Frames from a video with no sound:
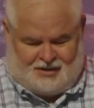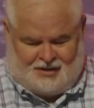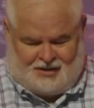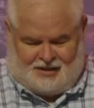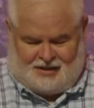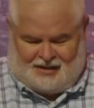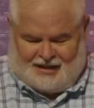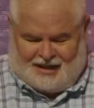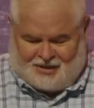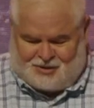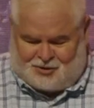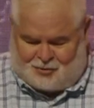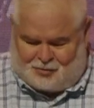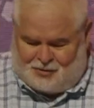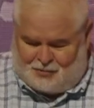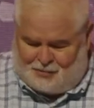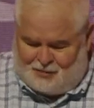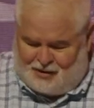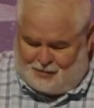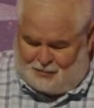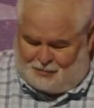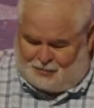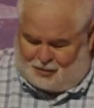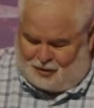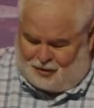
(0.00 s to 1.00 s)
Let's
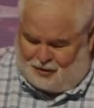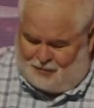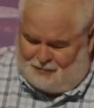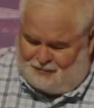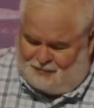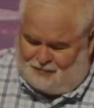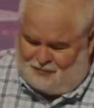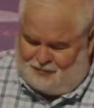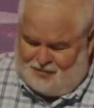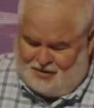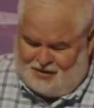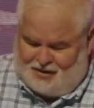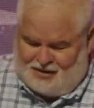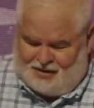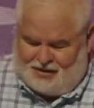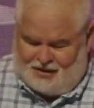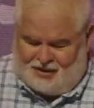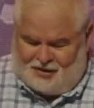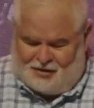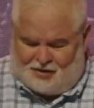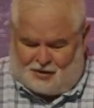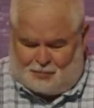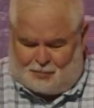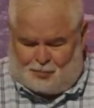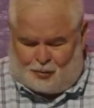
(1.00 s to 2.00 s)
remember
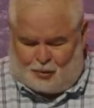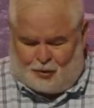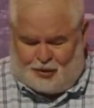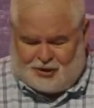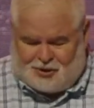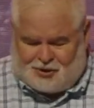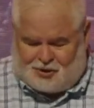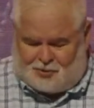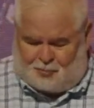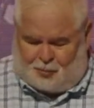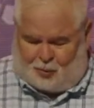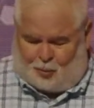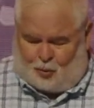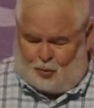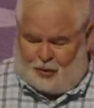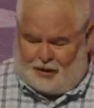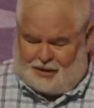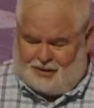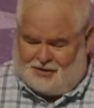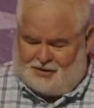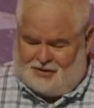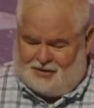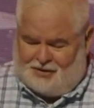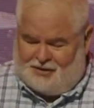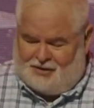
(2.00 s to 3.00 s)
the bridge
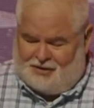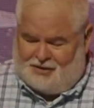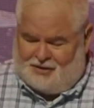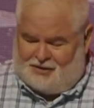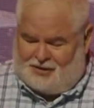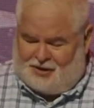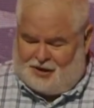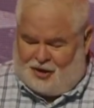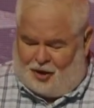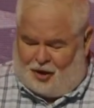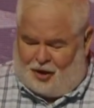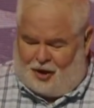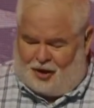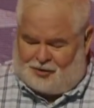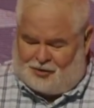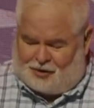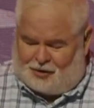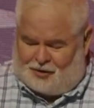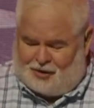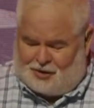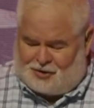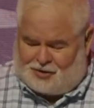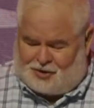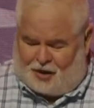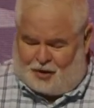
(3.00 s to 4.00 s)
point the author
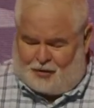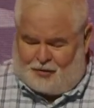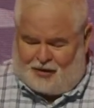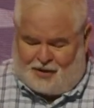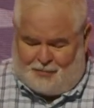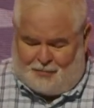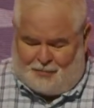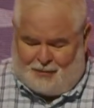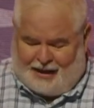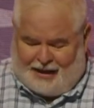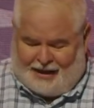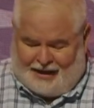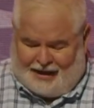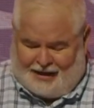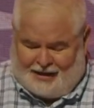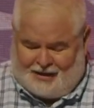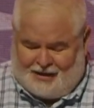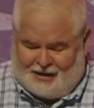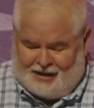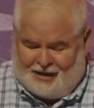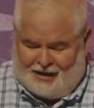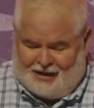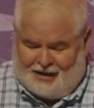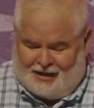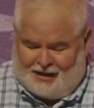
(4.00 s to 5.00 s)
has already made
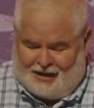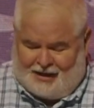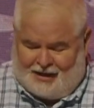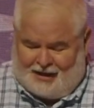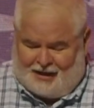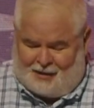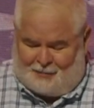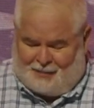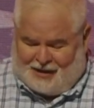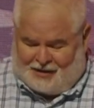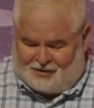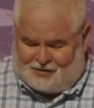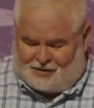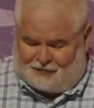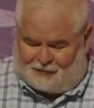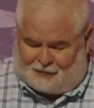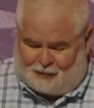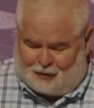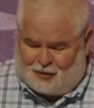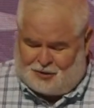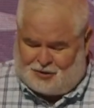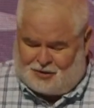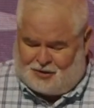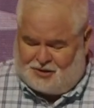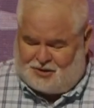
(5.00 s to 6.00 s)
about the
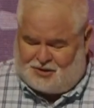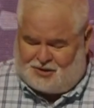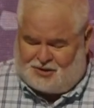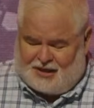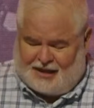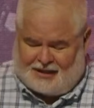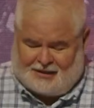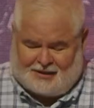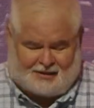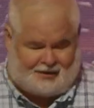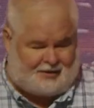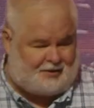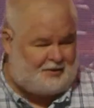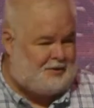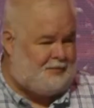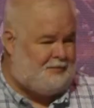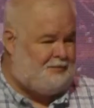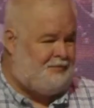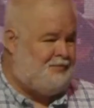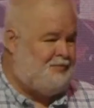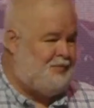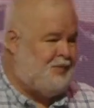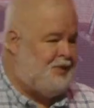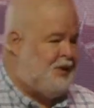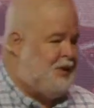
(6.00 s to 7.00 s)
first and the second.
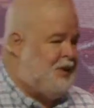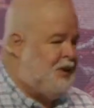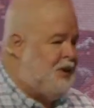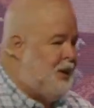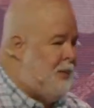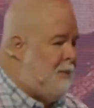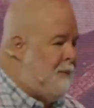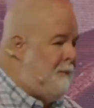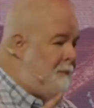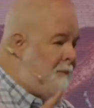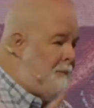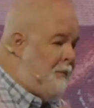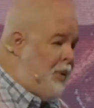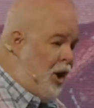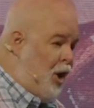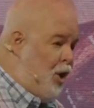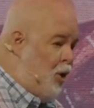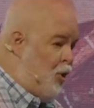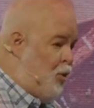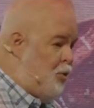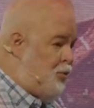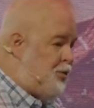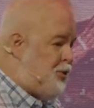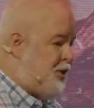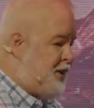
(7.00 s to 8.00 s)

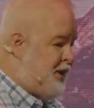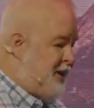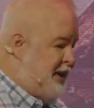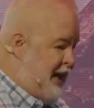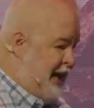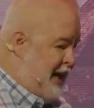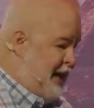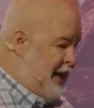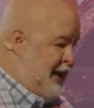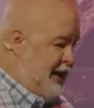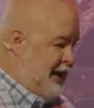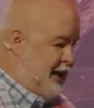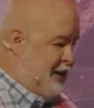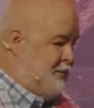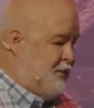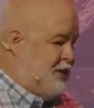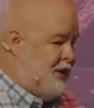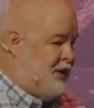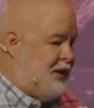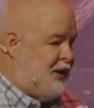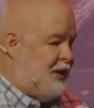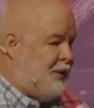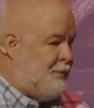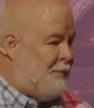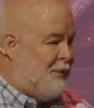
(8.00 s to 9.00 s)
Both came
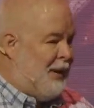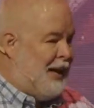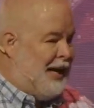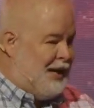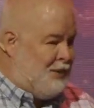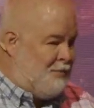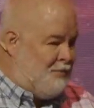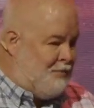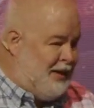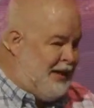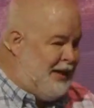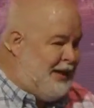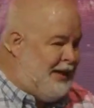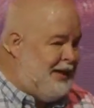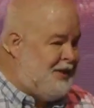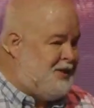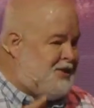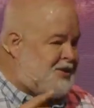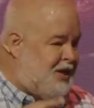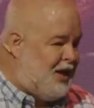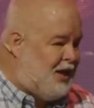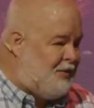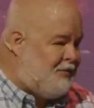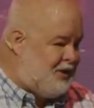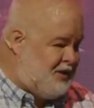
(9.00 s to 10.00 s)
by
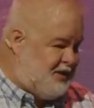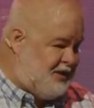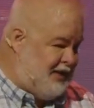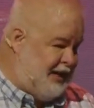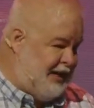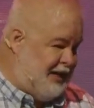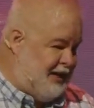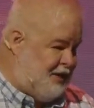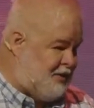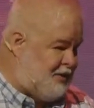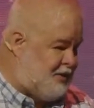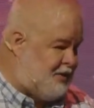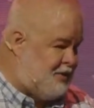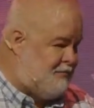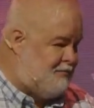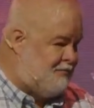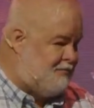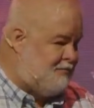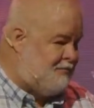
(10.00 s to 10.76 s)
means of a death.